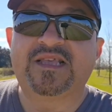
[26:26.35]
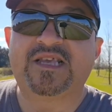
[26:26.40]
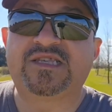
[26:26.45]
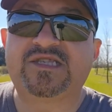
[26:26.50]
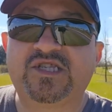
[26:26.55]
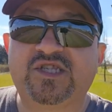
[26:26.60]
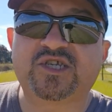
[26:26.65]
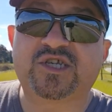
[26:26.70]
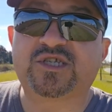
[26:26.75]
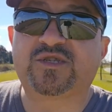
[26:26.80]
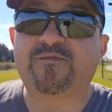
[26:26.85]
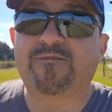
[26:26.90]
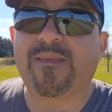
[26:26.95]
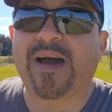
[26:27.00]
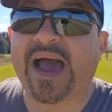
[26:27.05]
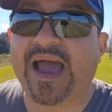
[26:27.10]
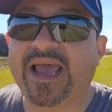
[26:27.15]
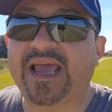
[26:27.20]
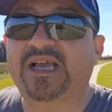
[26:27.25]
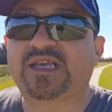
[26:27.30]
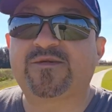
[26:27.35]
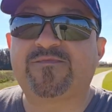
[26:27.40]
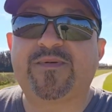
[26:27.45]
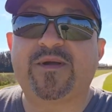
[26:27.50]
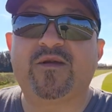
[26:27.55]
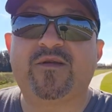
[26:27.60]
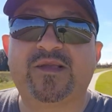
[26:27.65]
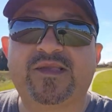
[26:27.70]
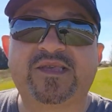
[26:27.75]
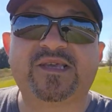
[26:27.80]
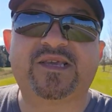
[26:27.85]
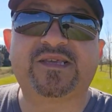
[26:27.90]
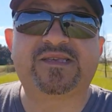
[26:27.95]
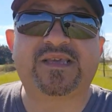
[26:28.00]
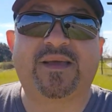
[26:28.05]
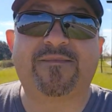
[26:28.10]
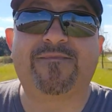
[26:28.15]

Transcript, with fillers: This is just my experiences